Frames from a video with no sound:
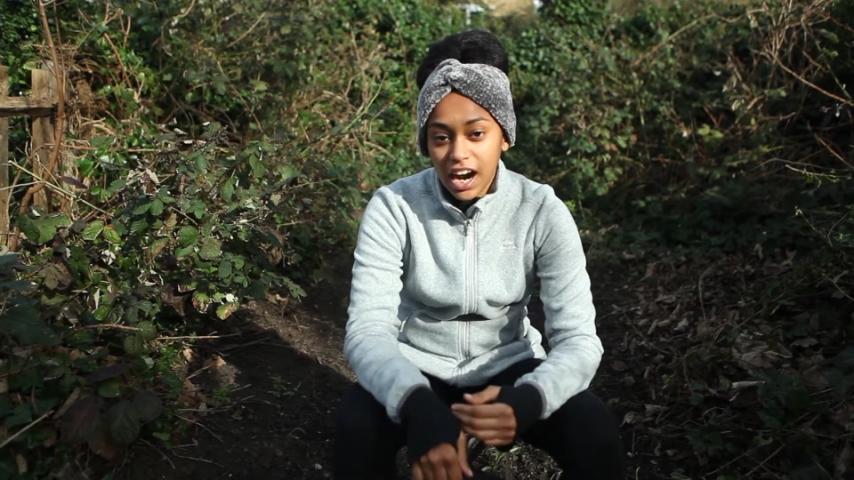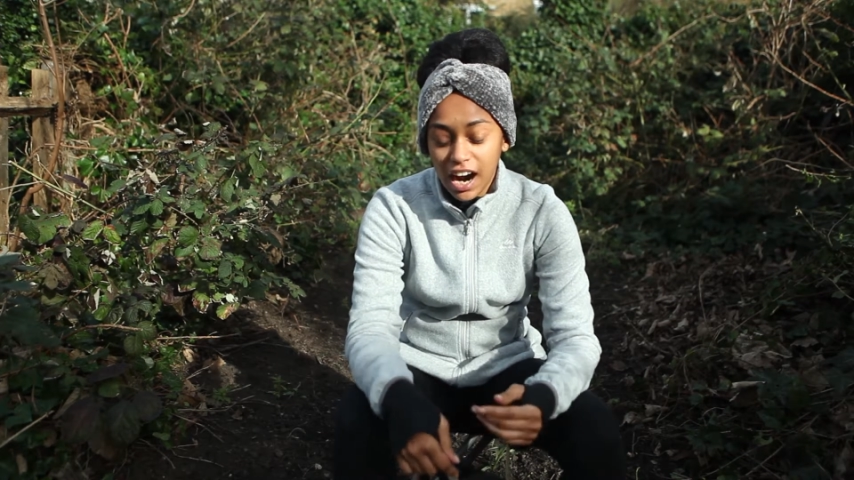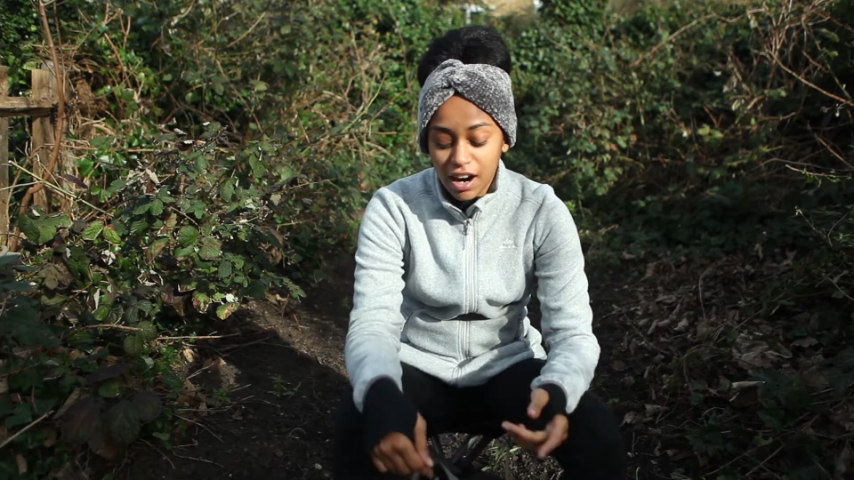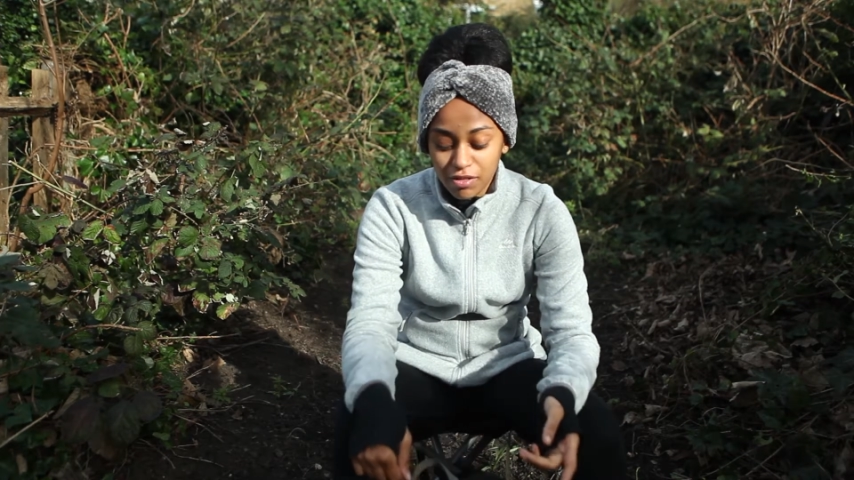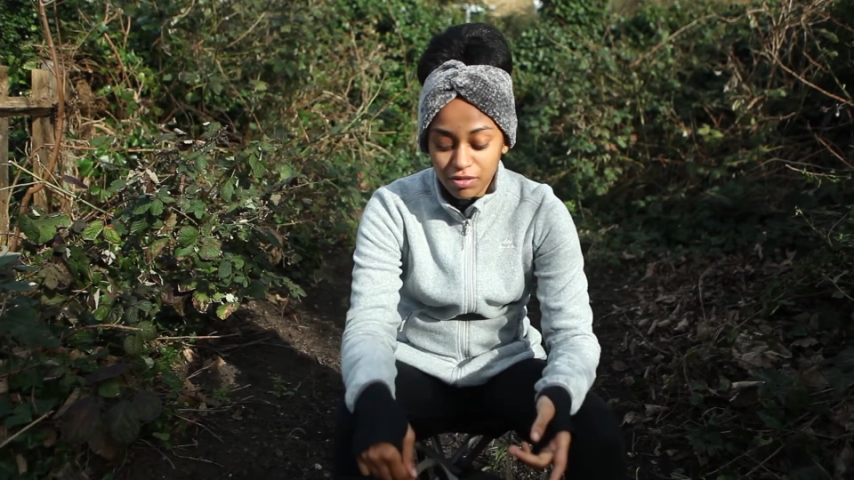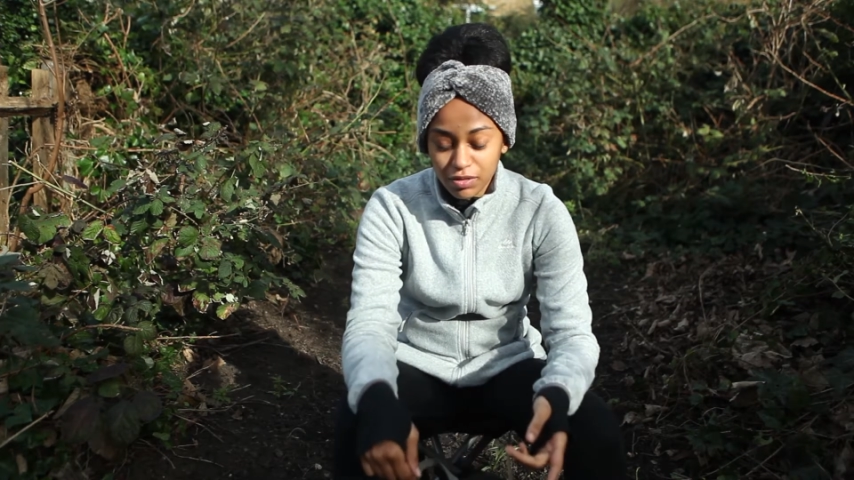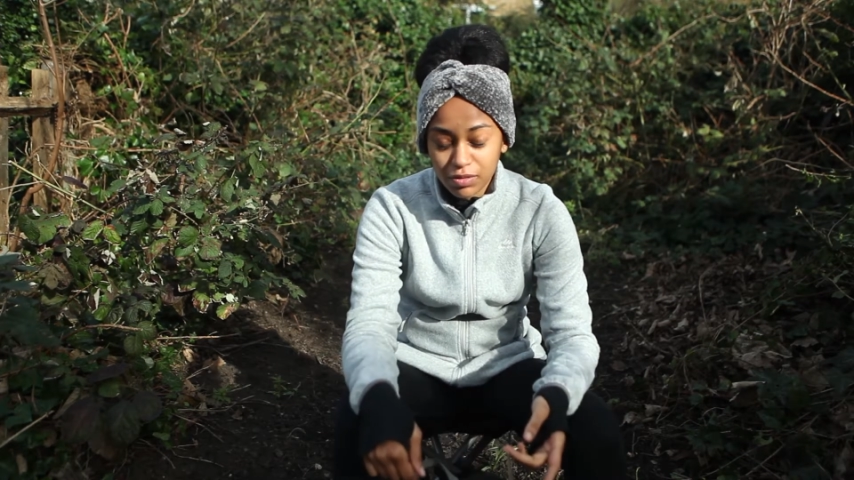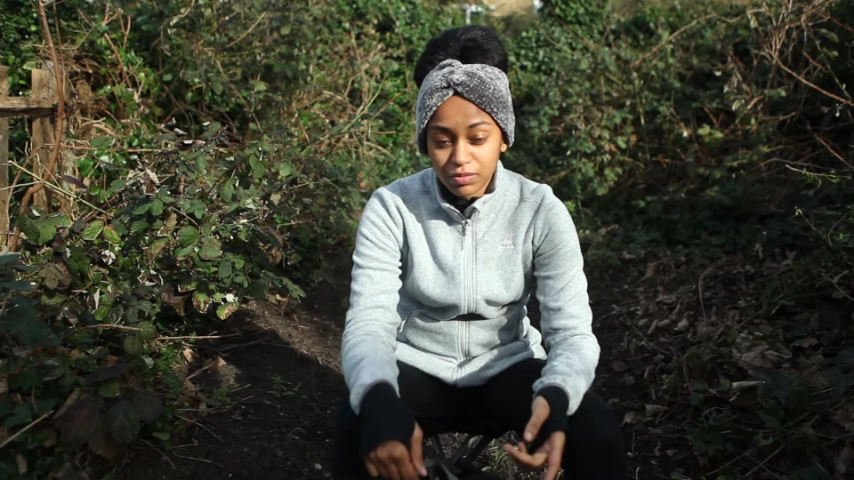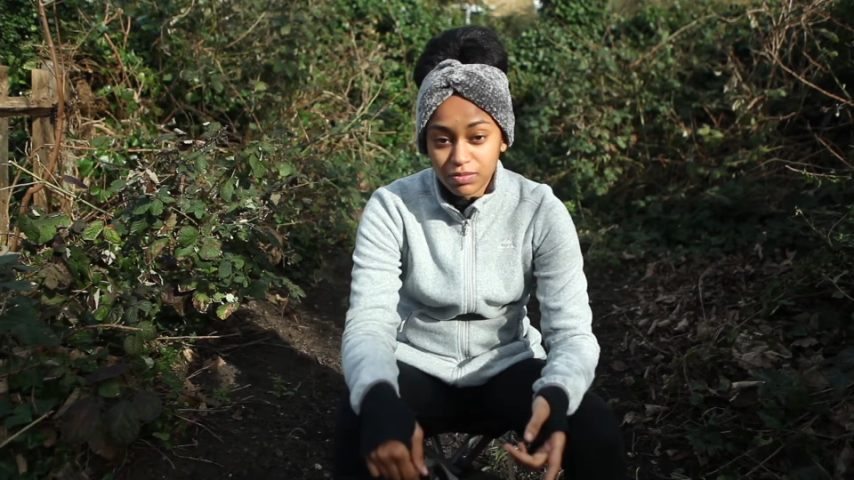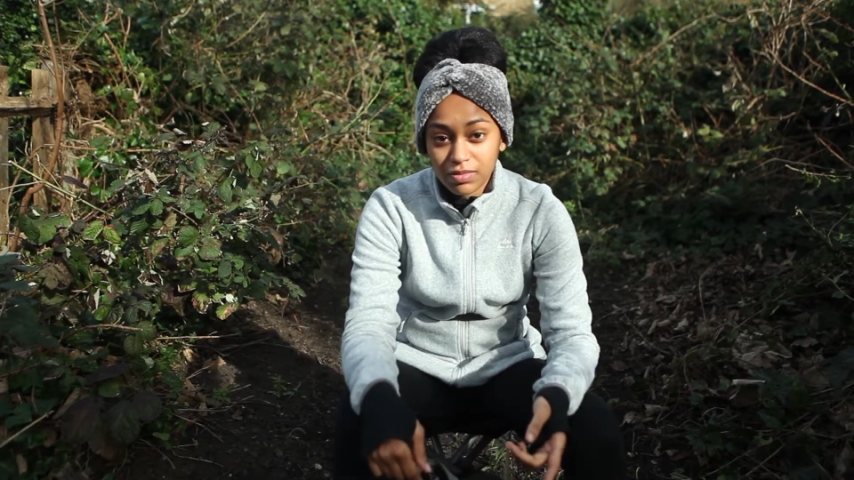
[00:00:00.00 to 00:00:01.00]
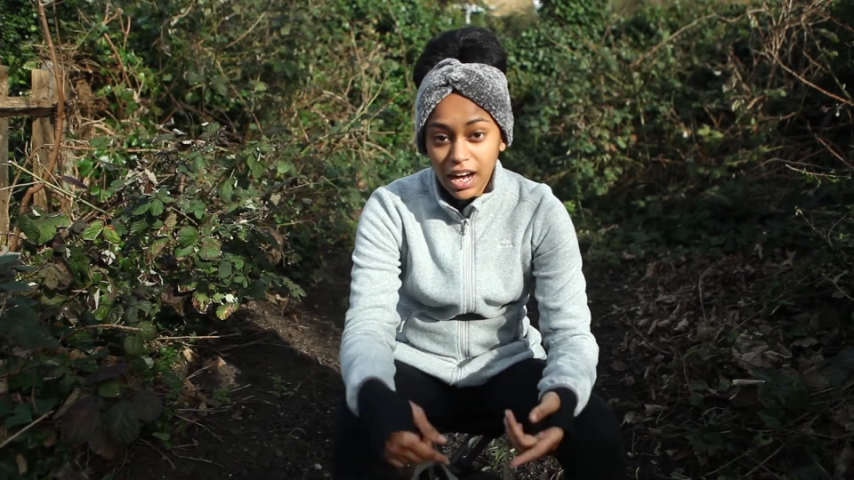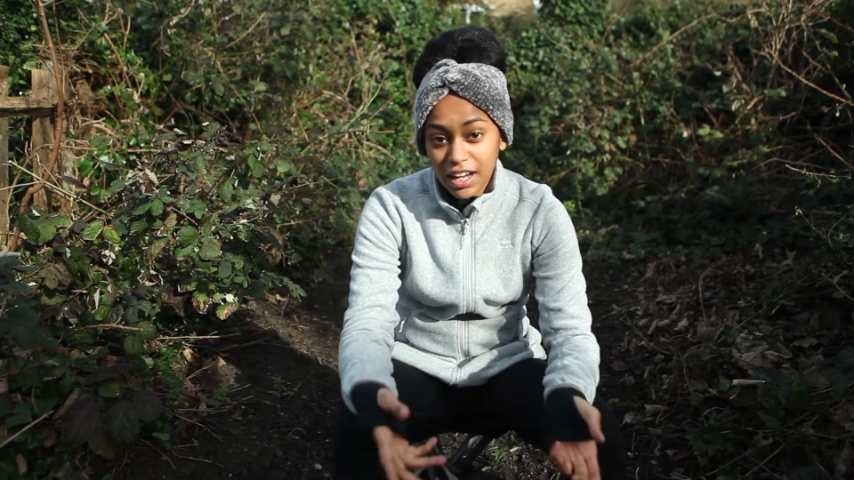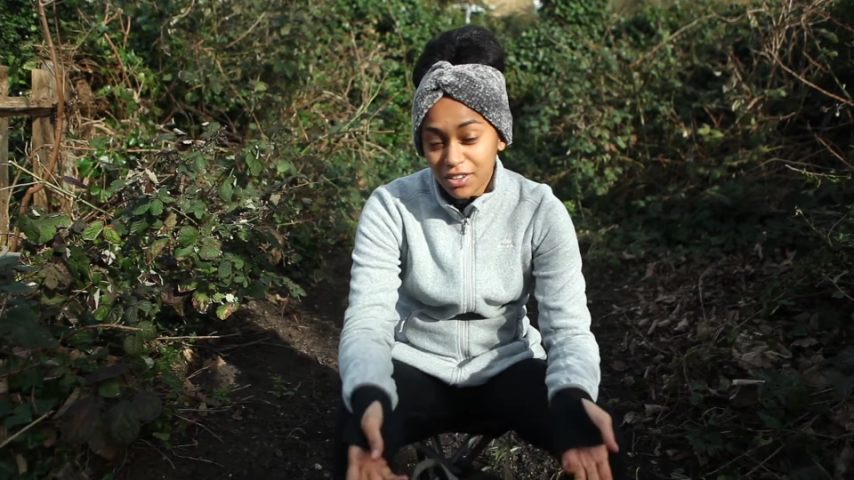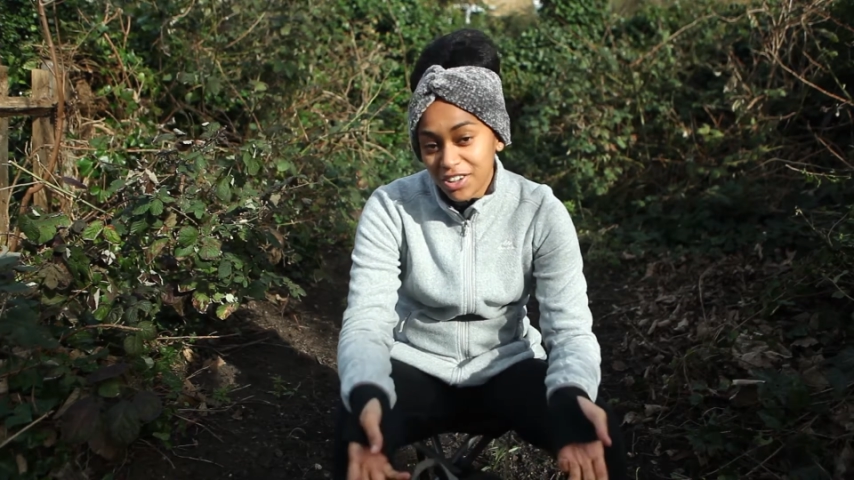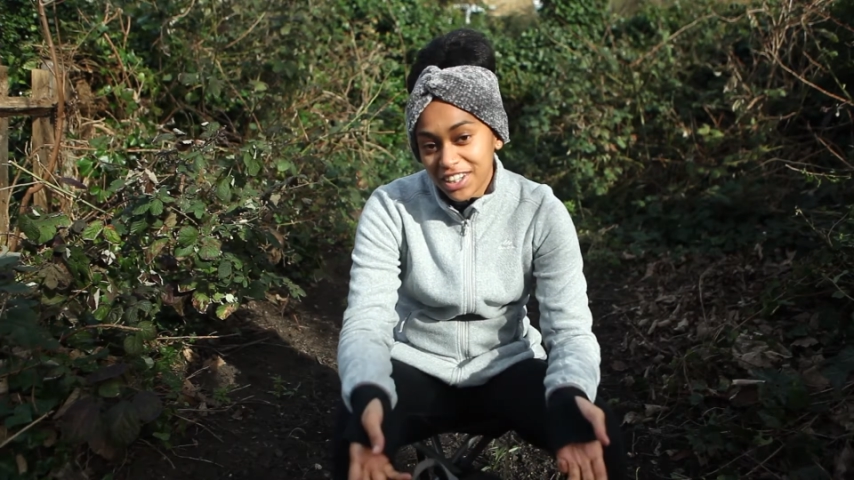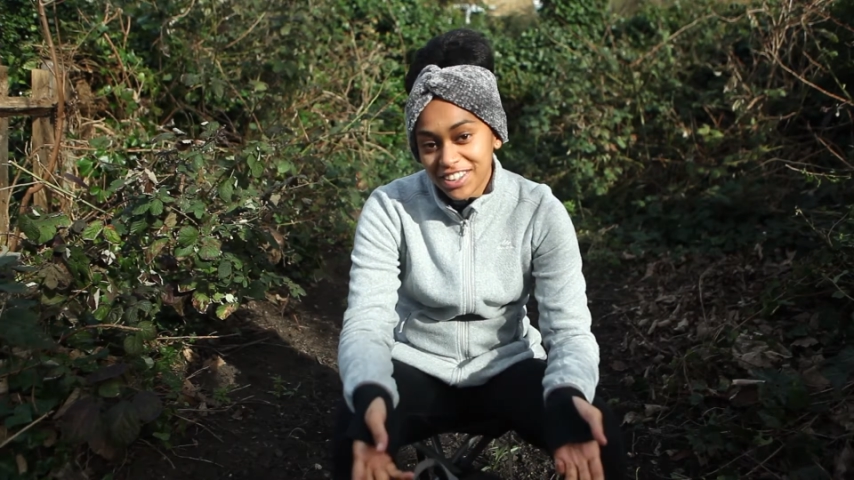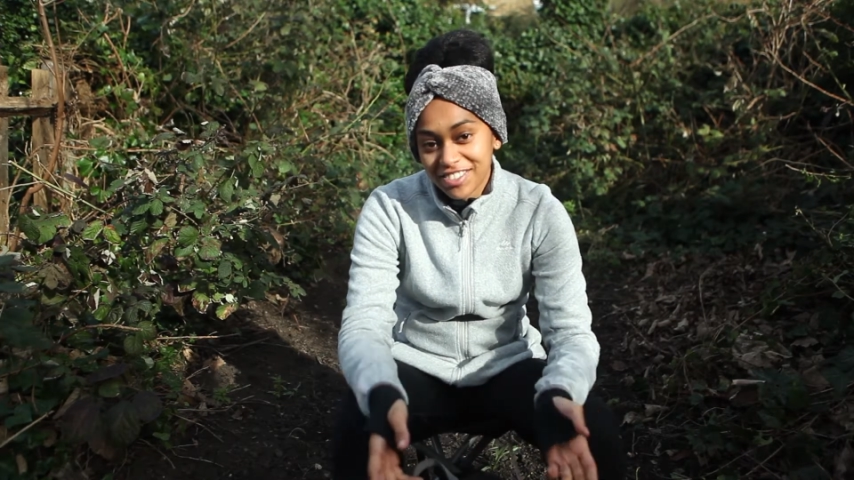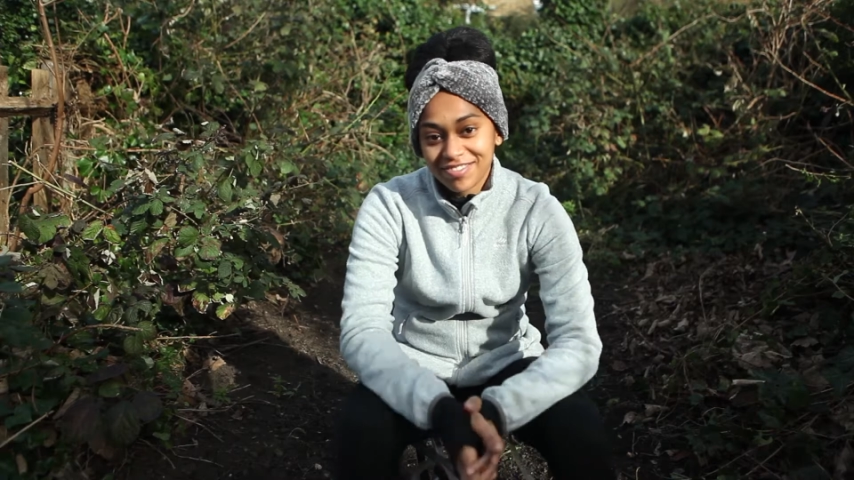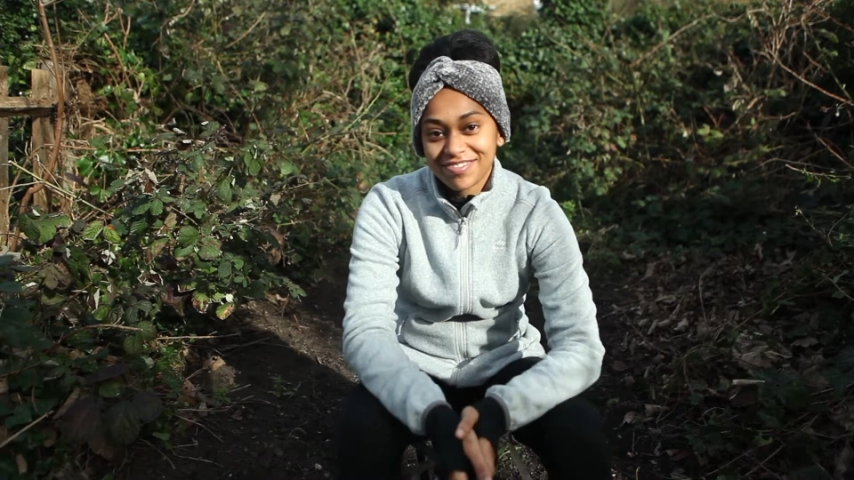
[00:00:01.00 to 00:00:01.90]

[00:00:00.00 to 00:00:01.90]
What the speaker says: I've had already.